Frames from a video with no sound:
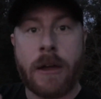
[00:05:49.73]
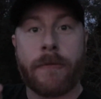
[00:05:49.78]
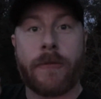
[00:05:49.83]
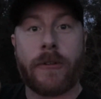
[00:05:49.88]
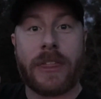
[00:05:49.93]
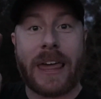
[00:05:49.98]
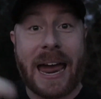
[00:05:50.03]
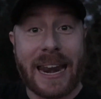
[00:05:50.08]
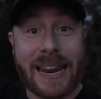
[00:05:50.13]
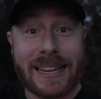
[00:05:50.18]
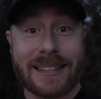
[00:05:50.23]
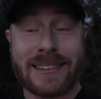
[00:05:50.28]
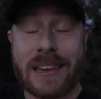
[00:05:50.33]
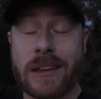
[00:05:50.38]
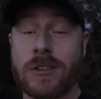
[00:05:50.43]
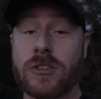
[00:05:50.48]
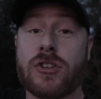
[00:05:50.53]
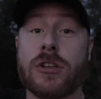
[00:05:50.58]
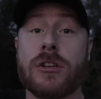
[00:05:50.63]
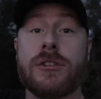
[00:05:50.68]
for that
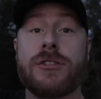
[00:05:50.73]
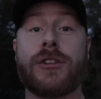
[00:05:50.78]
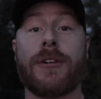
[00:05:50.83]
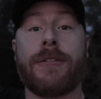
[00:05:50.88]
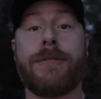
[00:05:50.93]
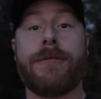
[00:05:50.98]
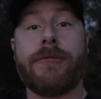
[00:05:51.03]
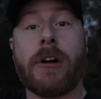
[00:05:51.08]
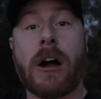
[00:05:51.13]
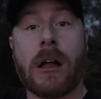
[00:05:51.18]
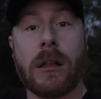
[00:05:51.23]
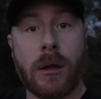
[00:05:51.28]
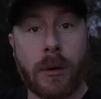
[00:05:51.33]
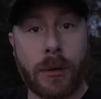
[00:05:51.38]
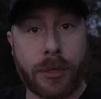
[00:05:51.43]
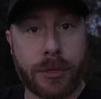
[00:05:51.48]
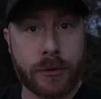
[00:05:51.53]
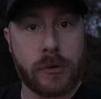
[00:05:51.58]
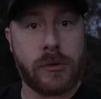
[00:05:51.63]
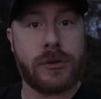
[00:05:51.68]
attention to follow
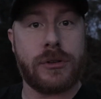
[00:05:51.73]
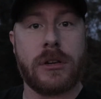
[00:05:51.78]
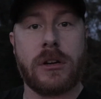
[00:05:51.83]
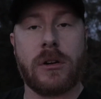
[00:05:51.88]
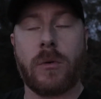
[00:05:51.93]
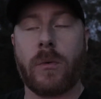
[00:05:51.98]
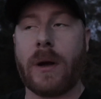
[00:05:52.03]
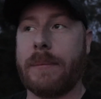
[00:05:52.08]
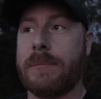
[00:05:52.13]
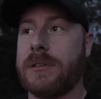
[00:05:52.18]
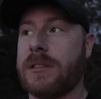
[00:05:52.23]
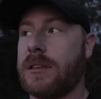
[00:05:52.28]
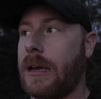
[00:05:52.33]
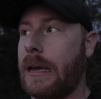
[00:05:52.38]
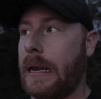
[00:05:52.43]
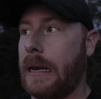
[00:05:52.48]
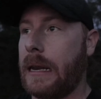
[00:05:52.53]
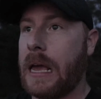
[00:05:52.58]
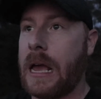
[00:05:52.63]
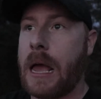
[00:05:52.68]
through to your
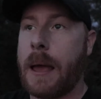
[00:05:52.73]
website.